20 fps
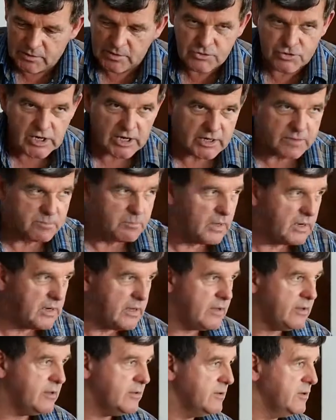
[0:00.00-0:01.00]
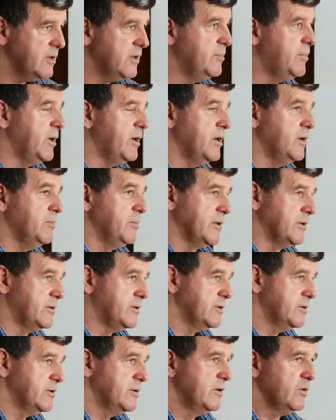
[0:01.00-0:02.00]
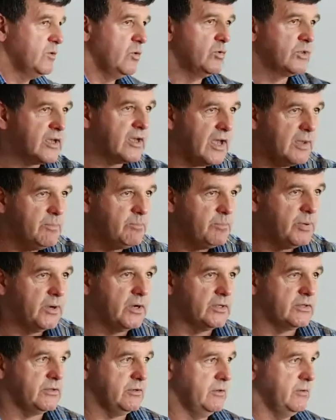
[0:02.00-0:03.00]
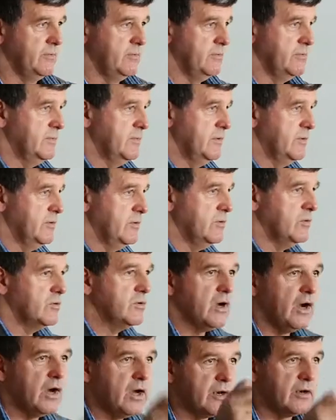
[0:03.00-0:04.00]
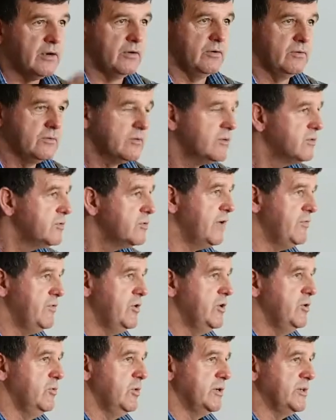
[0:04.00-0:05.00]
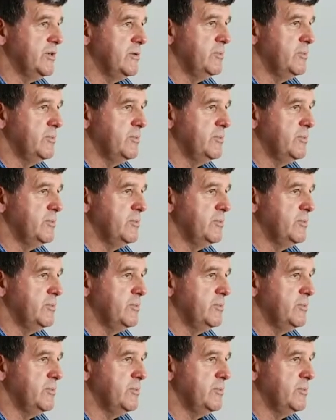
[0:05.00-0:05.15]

Jack Miller in parliament, or the Cape Party, or Karen, or whoever you want in